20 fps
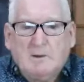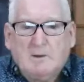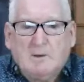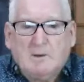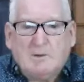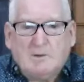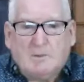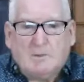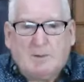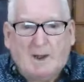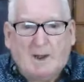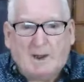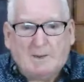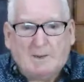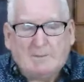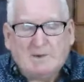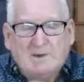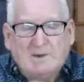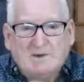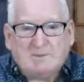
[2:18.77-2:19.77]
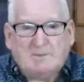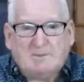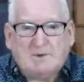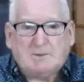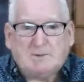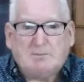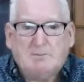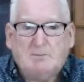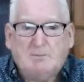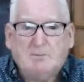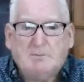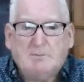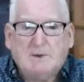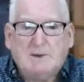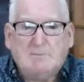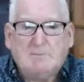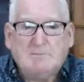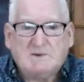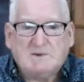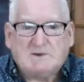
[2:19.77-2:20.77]
the Parliament has
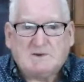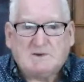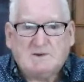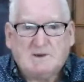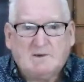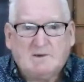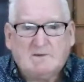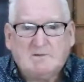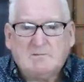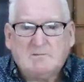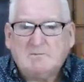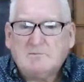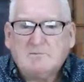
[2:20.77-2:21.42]
been misled,